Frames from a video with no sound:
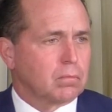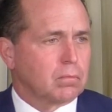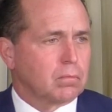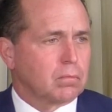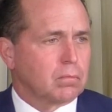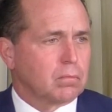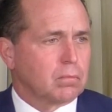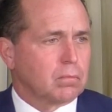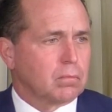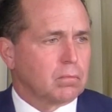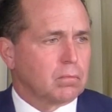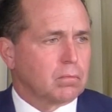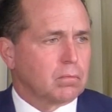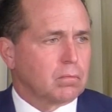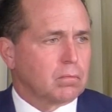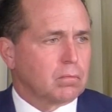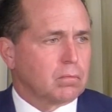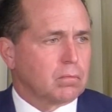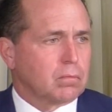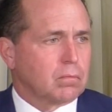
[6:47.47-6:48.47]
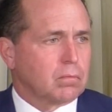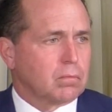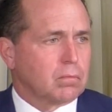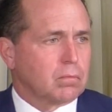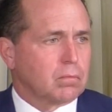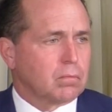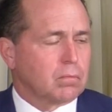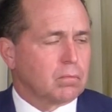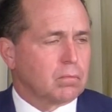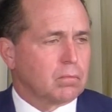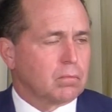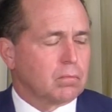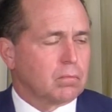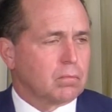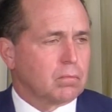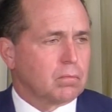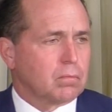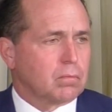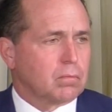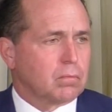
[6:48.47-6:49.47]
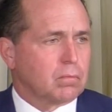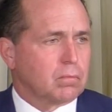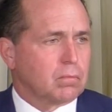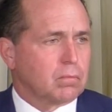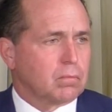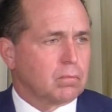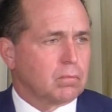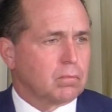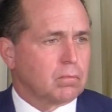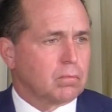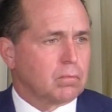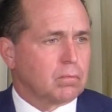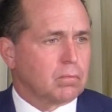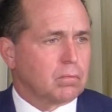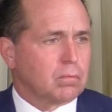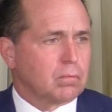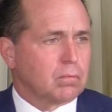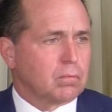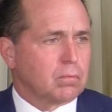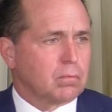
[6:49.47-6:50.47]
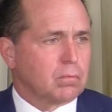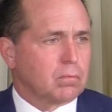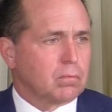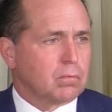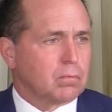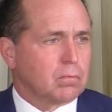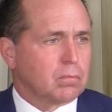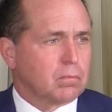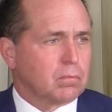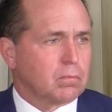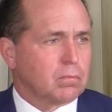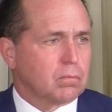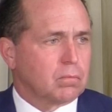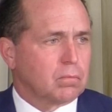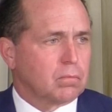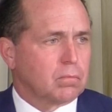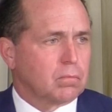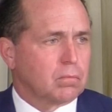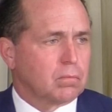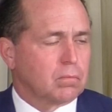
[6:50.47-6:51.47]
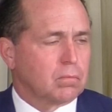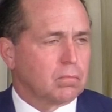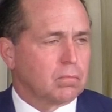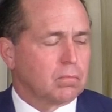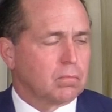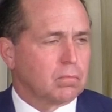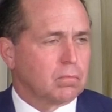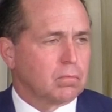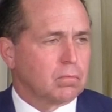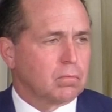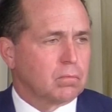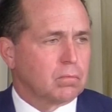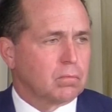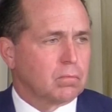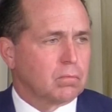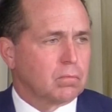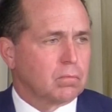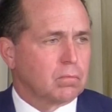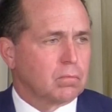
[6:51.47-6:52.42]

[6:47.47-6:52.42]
[no speech]